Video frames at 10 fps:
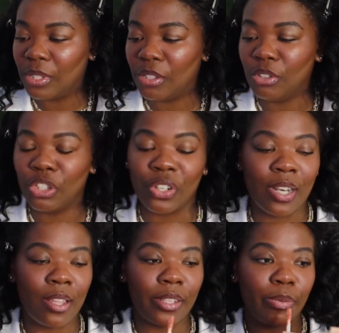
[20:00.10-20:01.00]
was
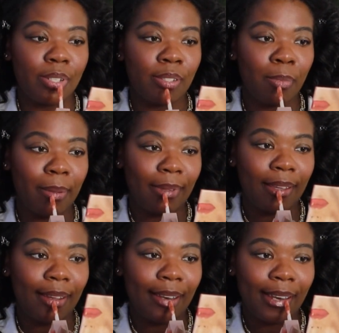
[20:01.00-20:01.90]
Neutrogena, this one's
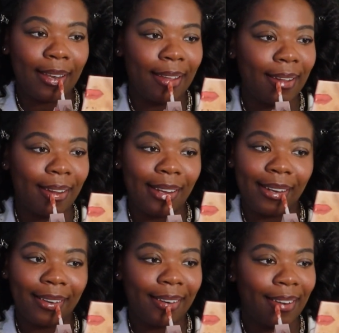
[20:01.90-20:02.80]
Maybelline,
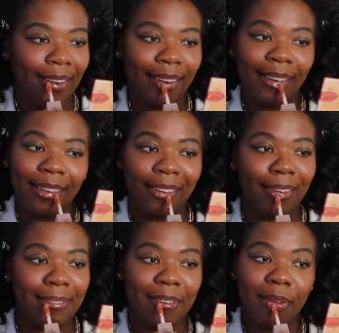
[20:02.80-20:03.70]
and
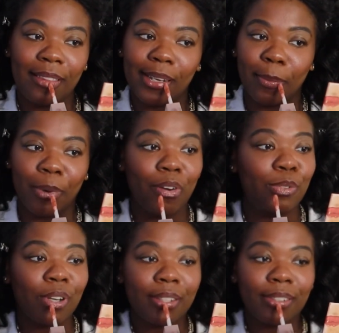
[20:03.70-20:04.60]
they're
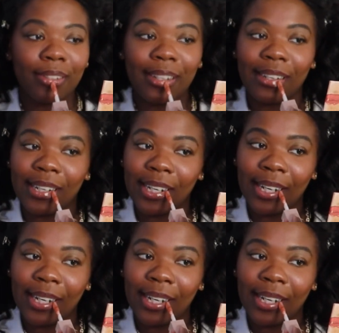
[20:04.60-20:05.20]
both drugstore.